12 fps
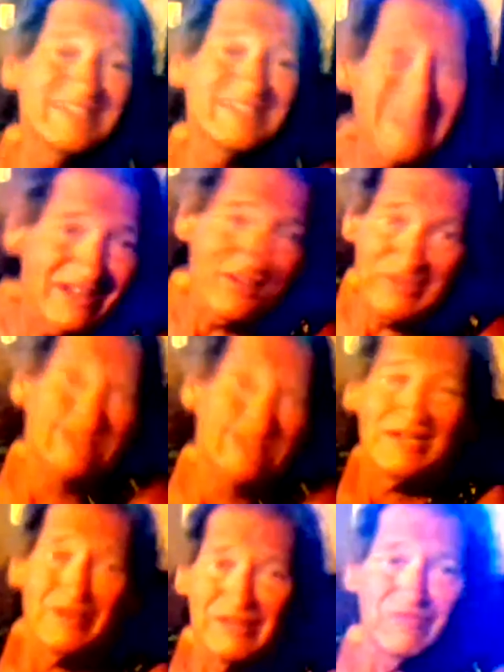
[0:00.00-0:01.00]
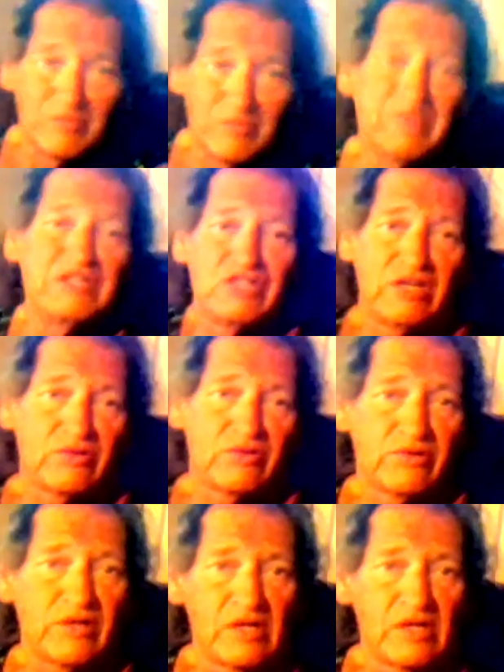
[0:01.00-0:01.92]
none of it, not even be gendered.